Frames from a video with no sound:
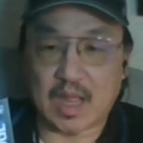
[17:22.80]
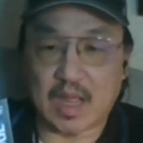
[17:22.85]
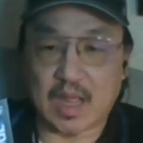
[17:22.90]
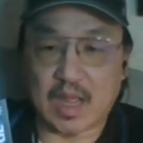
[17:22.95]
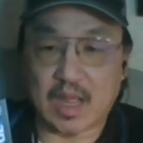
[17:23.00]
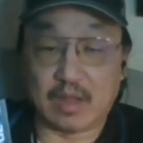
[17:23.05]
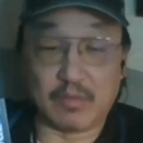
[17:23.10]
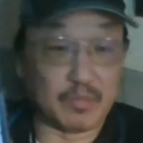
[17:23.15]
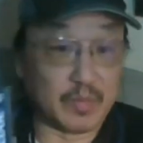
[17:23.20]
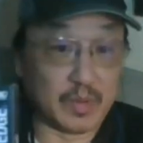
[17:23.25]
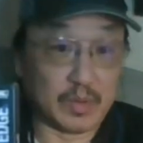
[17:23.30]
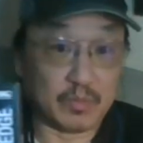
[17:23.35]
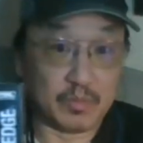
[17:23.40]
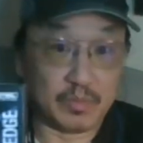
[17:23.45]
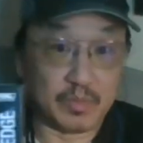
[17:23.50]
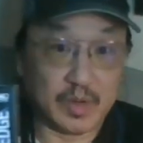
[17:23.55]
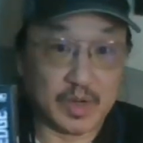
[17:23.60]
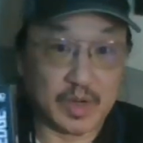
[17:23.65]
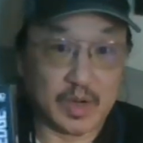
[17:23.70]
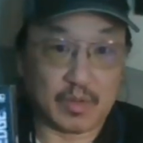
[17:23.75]
I've been,
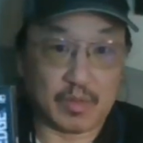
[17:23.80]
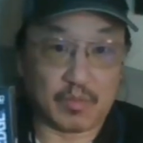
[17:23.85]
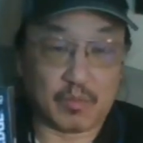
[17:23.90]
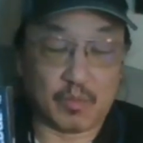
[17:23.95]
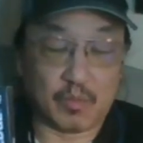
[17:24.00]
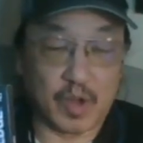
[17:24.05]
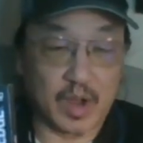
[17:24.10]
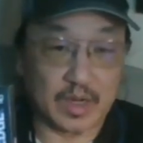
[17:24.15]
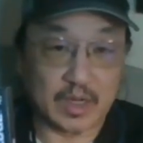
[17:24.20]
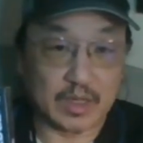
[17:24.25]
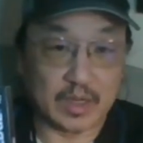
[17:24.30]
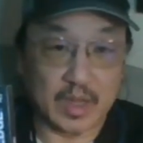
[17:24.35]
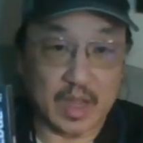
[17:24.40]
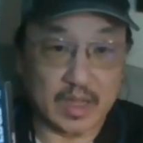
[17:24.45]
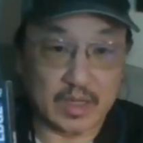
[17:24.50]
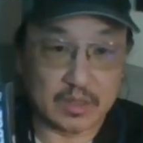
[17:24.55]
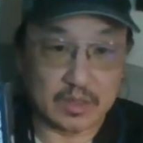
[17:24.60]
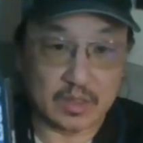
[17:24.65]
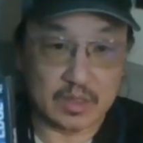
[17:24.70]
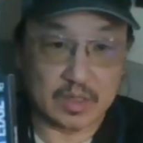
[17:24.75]
you know, I
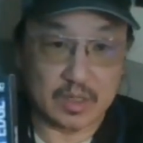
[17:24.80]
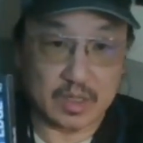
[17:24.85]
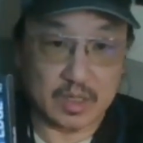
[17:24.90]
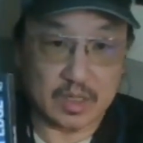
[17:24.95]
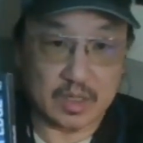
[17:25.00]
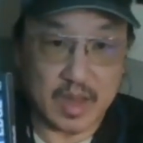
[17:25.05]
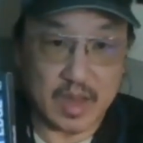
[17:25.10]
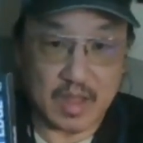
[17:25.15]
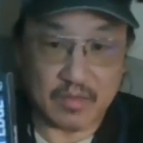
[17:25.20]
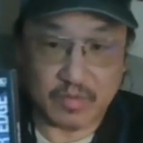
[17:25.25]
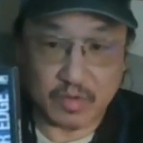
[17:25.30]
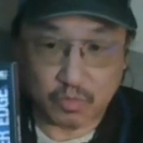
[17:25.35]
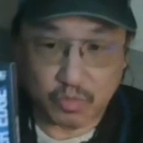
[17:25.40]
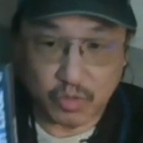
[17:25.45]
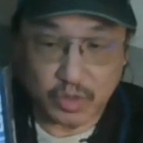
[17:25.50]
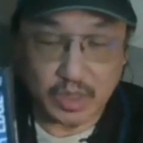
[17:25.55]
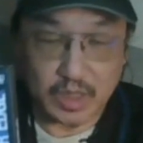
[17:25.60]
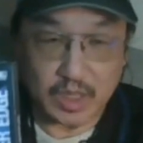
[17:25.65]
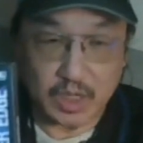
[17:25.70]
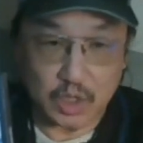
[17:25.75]
just have a
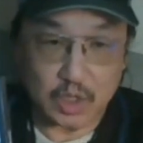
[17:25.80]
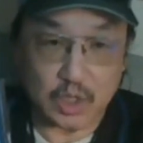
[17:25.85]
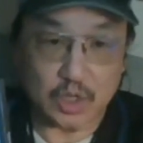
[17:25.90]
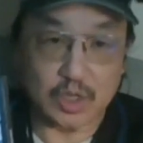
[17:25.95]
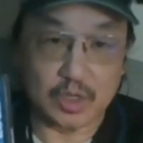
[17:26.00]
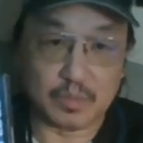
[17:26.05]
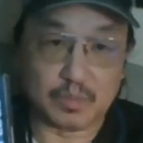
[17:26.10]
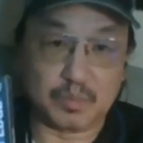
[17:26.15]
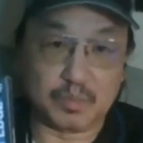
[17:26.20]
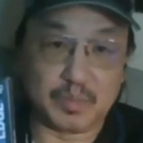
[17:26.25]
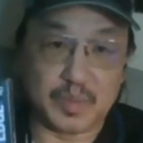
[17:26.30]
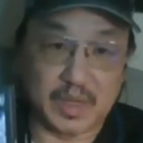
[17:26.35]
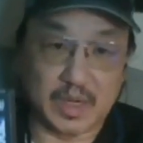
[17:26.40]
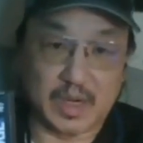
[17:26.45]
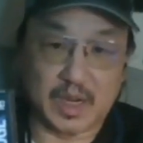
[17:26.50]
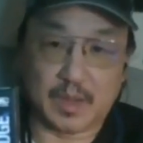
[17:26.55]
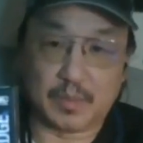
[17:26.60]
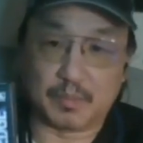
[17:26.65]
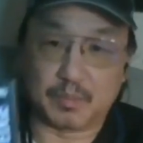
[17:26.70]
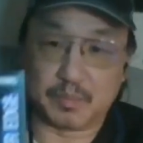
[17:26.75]
really good
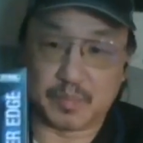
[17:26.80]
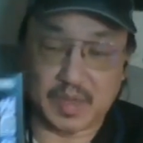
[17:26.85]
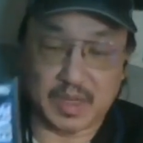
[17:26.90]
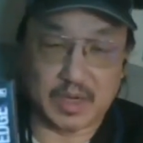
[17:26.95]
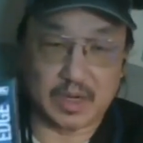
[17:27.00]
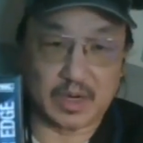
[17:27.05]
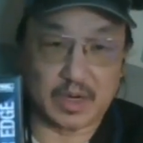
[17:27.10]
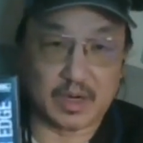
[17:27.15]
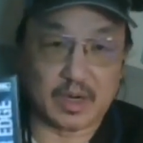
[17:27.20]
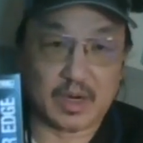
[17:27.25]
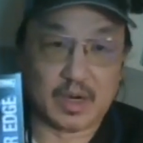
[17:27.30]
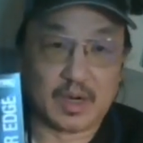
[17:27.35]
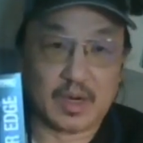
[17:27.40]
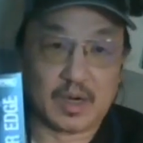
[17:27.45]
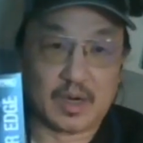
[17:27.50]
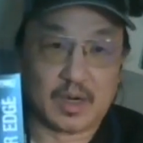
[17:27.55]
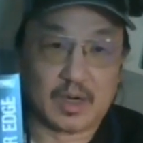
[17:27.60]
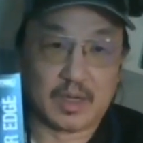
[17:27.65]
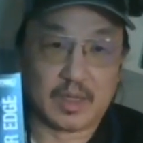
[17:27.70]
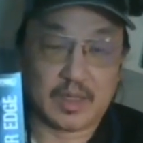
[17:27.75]
beater
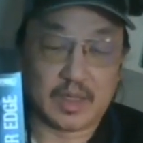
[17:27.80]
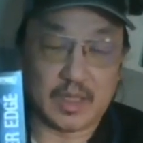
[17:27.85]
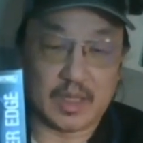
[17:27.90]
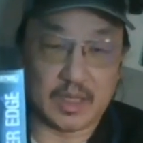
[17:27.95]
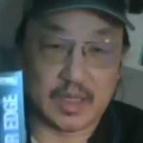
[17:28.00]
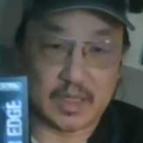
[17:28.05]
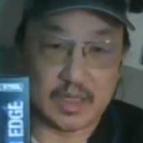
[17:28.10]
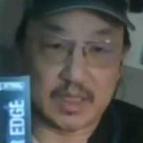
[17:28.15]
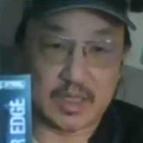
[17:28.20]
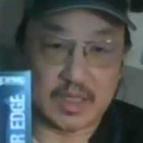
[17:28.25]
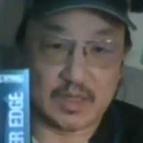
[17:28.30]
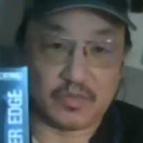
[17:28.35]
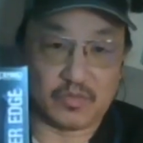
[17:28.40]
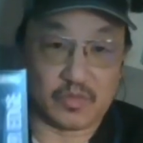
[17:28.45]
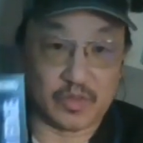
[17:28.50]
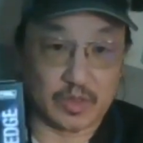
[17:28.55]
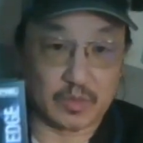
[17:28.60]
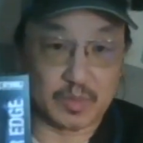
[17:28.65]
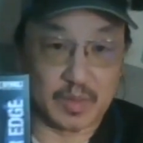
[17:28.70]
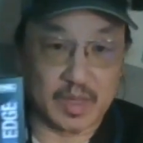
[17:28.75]
EDC
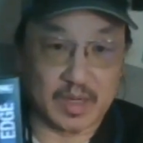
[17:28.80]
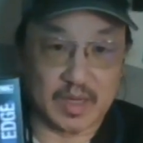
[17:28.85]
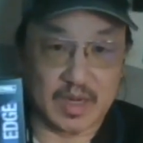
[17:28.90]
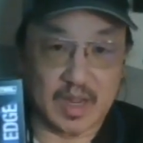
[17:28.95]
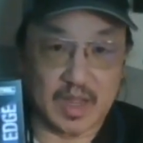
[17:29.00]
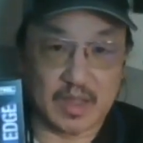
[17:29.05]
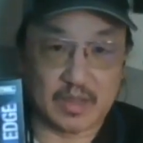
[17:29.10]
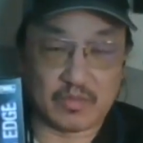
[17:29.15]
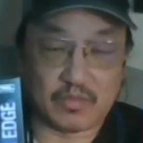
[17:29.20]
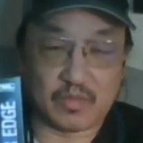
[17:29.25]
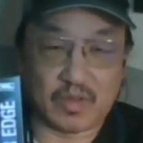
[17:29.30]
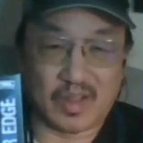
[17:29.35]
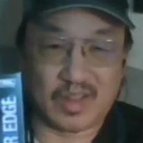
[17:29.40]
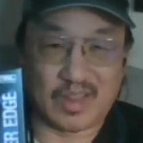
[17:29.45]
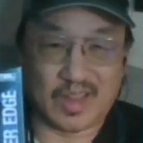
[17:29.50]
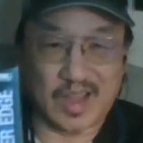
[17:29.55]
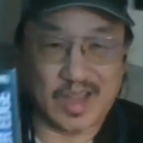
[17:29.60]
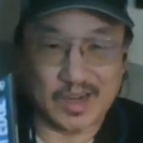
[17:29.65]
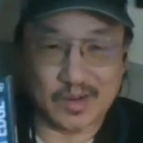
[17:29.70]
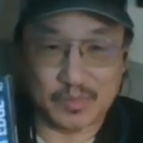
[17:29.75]
fixed blade knife. A
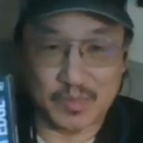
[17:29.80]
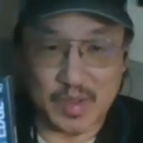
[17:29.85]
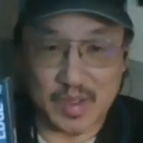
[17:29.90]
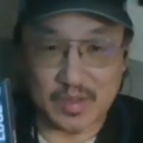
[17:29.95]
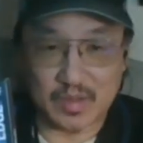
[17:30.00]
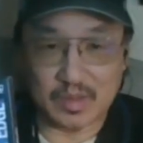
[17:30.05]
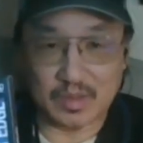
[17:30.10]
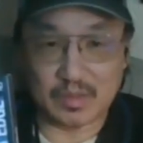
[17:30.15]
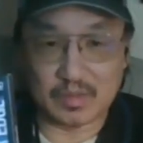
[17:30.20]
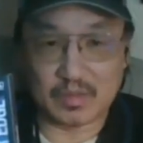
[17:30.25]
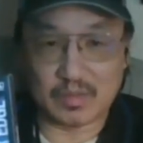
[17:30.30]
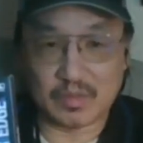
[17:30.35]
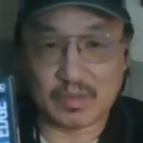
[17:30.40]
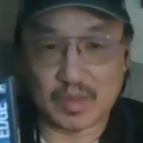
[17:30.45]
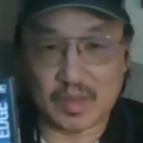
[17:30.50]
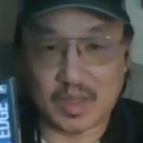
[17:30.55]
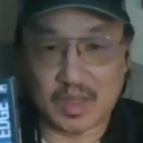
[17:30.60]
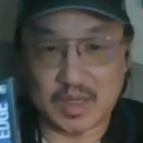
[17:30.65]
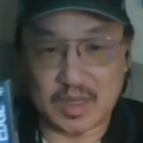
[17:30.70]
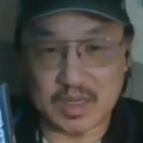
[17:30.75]
lot of my
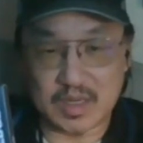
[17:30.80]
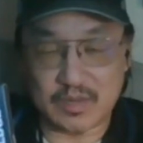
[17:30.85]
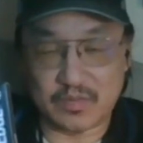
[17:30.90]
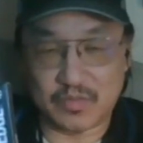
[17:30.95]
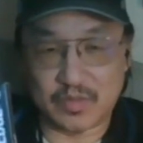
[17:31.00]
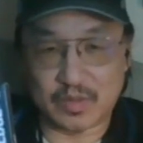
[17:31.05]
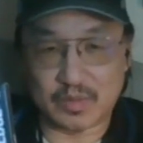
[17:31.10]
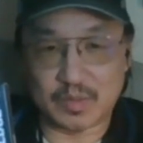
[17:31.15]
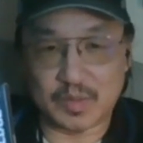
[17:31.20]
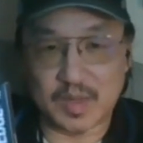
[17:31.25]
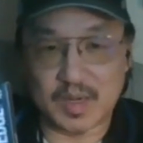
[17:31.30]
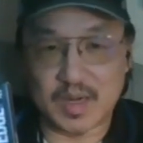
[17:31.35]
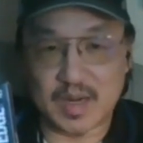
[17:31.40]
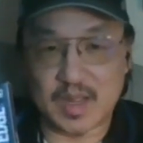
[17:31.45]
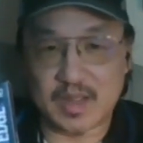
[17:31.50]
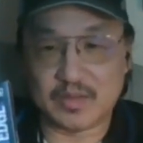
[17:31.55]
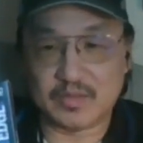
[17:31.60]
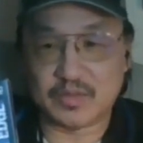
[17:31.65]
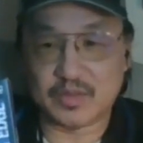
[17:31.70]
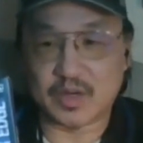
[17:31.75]
EDC fixed blade
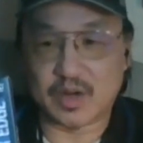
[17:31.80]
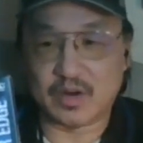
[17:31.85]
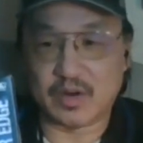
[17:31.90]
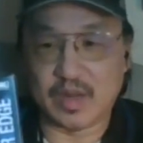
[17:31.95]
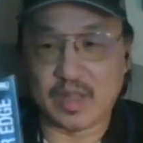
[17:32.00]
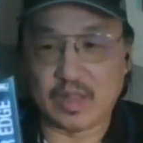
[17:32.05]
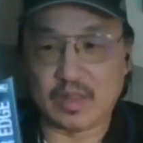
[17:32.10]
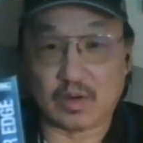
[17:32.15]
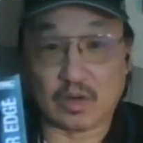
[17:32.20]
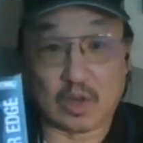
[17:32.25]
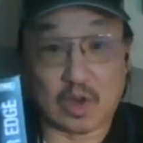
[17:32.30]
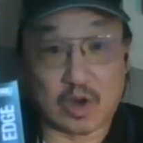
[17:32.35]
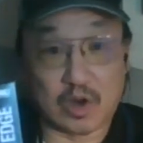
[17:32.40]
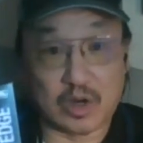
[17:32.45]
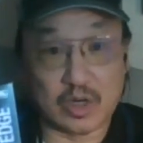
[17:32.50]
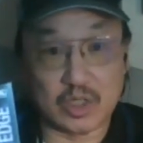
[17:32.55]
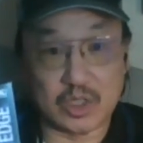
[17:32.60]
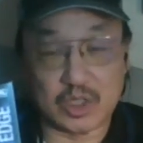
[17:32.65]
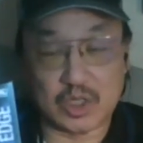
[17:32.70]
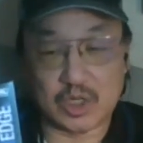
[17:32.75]
knives are either
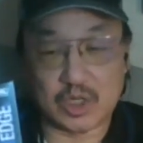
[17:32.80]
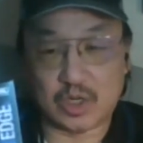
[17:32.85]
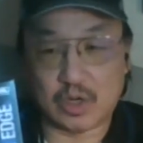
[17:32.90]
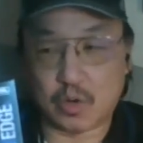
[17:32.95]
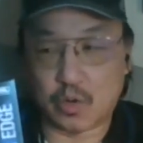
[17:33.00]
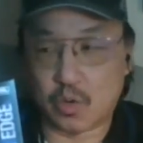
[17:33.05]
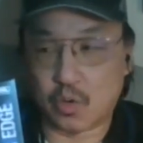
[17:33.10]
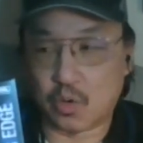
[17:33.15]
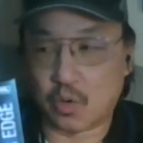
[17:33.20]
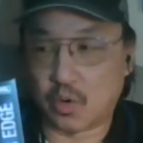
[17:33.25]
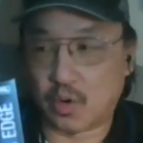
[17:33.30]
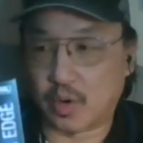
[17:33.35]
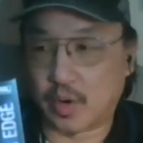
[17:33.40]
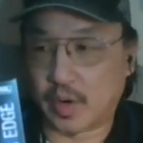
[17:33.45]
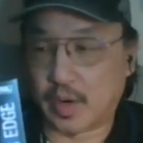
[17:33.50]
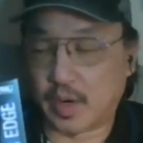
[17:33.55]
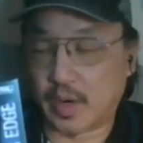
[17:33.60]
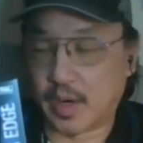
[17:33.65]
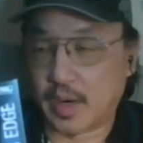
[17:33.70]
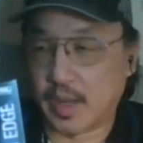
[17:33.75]
larger
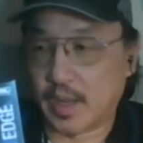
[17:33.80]
or,